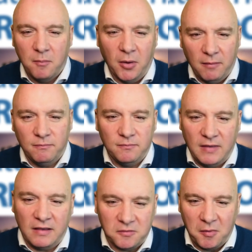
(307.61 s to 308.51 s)
But
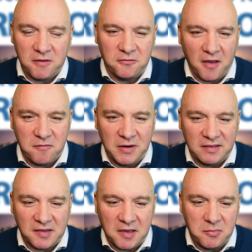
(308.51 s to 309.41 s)
that's my 5
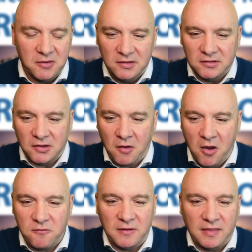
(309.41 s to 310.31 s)
minutes up, so
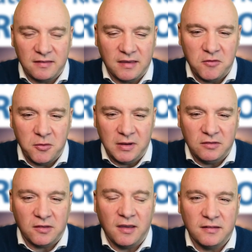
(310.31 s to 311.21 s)
hopefully that's given you an
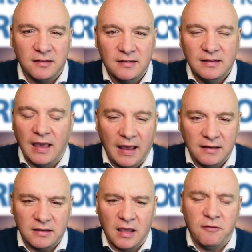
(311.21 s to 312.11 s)
insight.
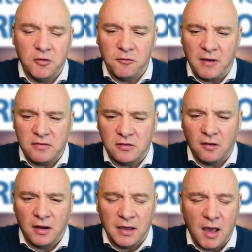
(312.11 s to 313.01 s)
And if you fancy
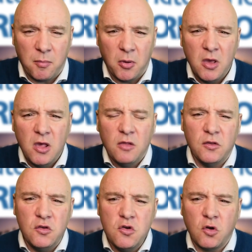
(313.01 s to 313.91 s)
signing up,
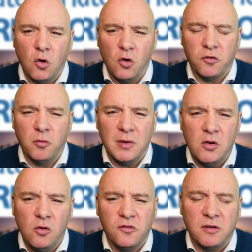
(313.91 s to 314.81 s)
the new course will be
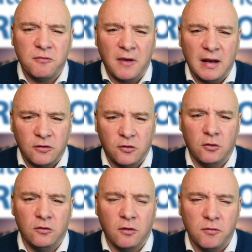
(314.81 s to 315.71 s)
launching fairly
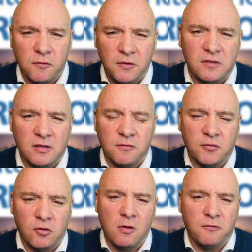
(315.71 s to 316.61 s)
soon. So if you visit the
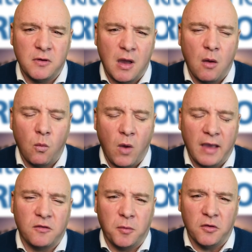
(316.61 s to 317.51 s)
Photography
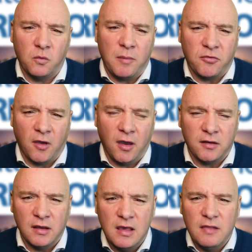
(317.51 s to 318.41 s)
Experts website,
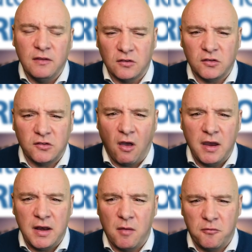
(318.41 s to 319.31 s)
there's a
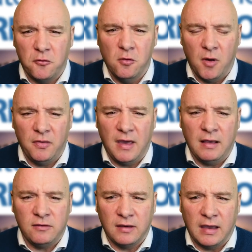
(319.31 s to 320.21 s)
sign-up form on
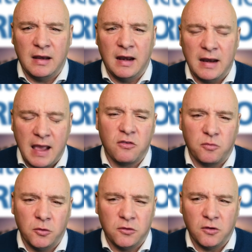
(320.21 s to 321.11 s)
there to get an
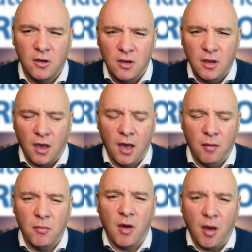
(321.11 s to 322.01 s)
announcement
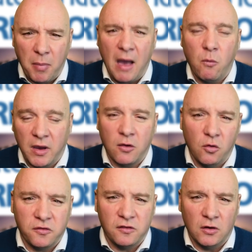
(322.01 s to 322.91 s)
about when
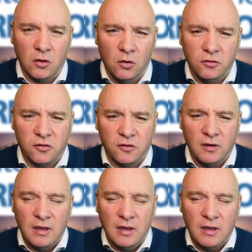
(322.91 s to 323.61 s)
courses are launched.